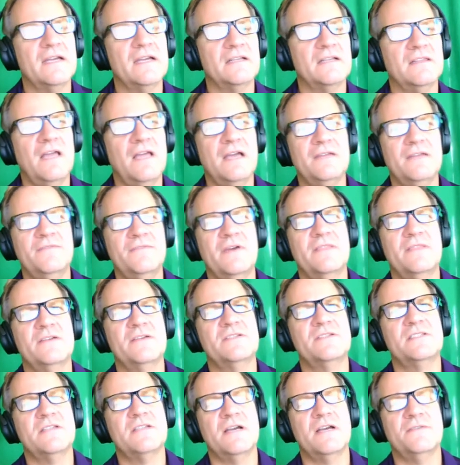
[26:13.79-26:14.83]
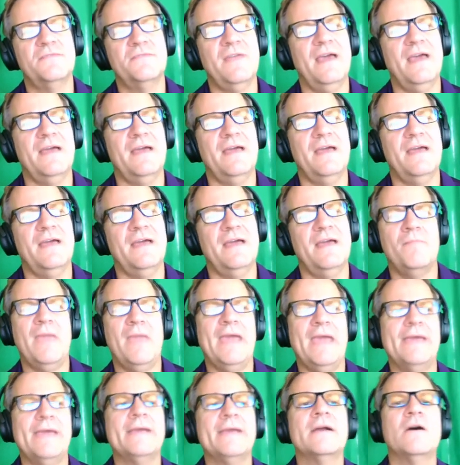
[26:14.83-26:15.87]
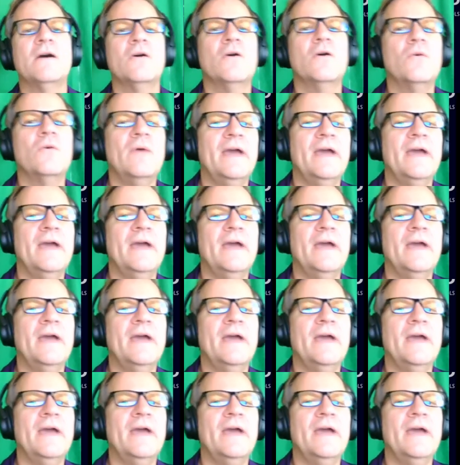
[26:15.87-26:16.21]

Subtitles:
and a lot of other stuff that may go